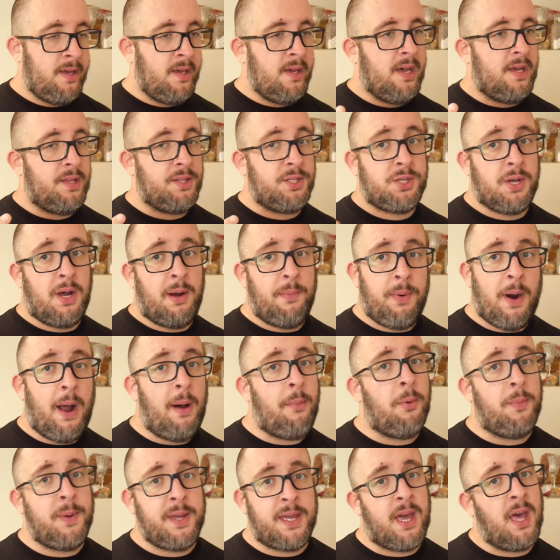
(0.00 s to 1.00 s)
And so I'll
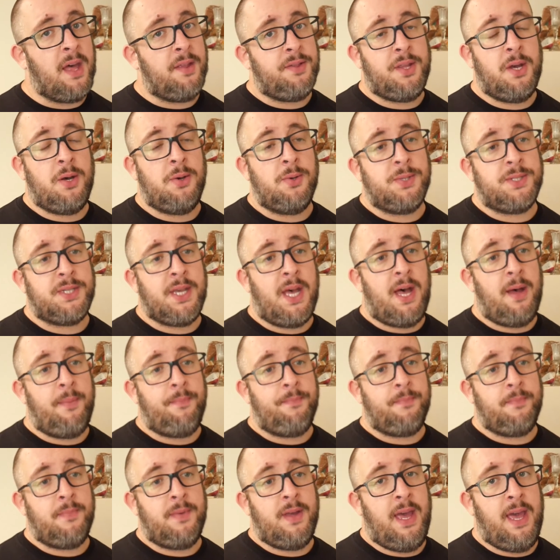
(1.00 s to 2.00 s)
probably cut those
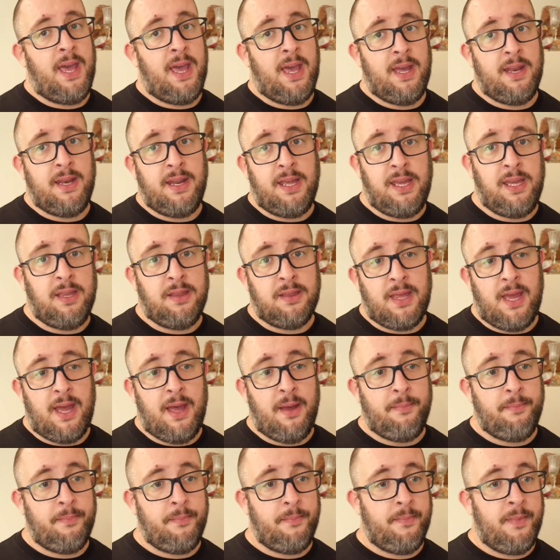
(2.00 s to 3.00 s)
up and eat
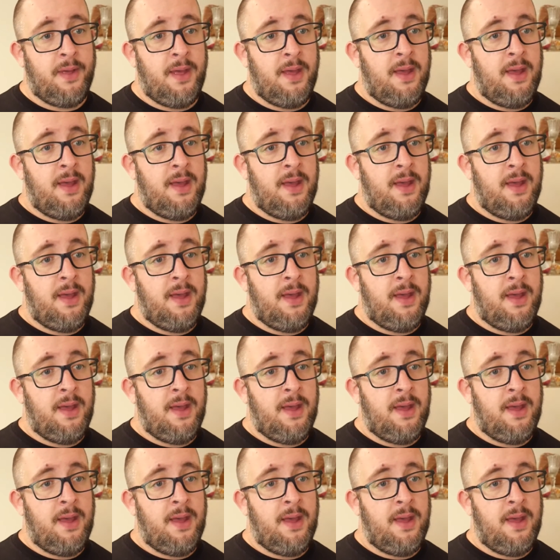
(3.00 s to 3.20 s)
them.